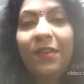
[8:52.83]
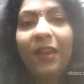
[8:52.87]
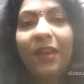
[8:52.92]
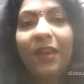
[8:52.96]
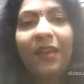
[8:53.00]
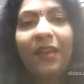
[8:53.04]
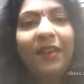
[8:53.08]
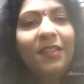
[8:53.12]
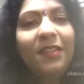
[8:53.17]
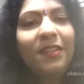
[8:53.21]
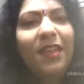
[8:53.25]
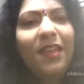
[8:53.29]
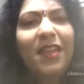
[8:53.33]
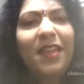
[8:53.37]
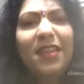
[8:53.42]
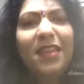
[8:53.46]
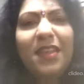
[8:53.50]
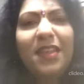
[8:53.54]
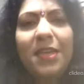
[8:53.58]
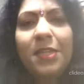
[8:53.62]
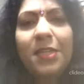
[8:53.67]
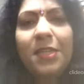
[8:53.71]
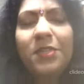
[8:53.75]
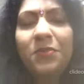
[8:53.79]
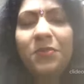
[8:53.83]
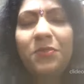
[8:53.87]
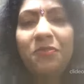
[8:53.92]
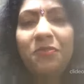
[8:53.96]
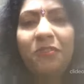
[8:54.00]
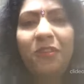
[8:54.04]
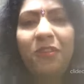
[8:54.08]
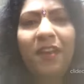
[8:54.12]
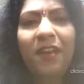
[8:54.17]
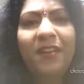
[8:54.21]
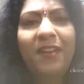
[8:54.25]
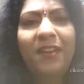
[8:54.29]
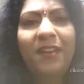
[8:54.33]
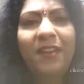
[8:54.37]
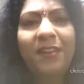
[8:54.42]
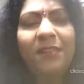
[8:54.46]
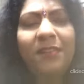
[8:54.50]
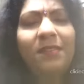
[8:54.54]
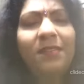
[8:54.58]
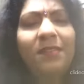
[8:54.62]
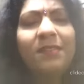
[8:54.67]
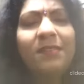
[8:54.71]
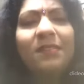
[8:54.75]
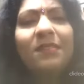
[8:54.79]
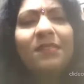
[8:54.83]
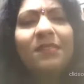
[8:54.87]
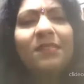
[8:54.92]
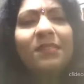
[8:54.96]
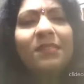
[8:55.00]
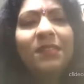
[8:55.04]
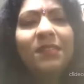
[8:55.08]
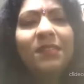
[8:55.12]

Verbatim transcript: Yeah, I think it's fine.